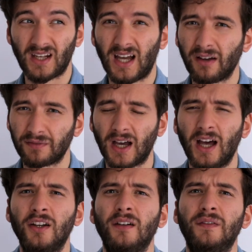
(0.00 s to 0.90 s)
I've
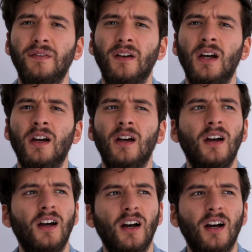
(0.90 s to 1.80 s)
kind of
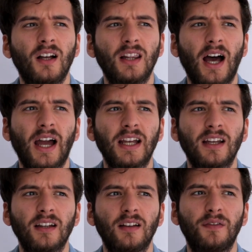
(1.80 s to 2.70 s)

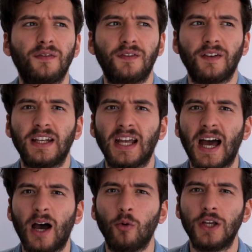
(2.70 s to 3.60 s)
like fed it
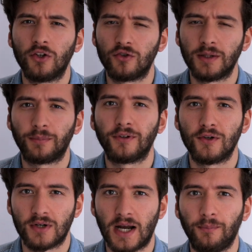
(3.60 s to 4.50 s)
out in drips
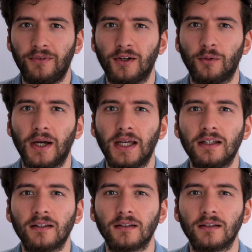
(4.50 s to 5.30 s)
and drabs in a way.